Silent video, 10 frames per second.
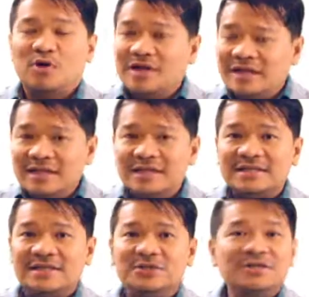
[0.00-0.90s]
more
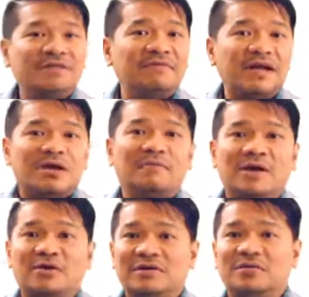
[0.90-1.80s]
leaders that you develop
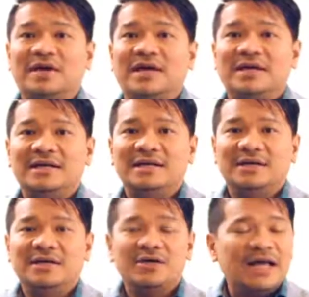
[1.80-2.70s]
along the way.
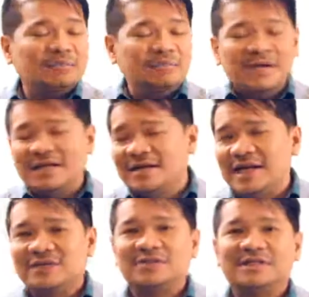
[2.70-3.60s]
You have built
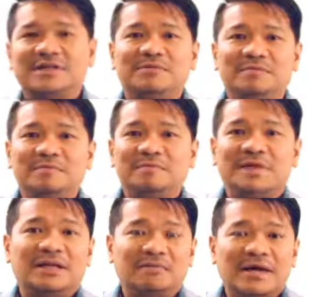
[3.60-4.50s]
relationships,
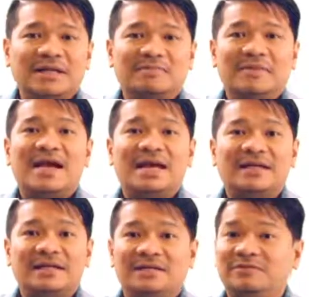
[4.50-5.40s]
but the bottom
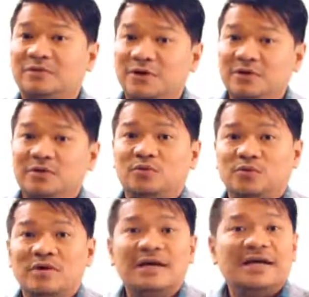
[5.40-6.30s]
line is for you
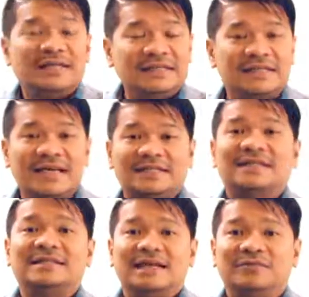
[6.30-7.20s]
to stay
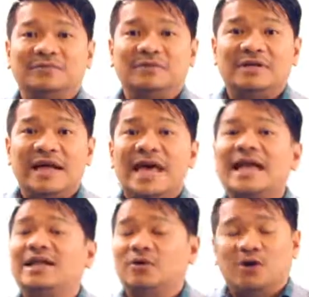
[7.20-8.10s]
successful
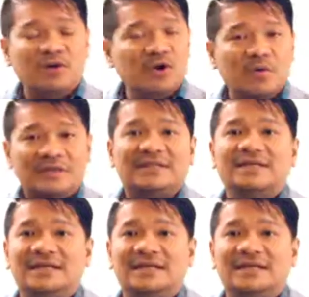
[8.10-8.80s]
and ongoing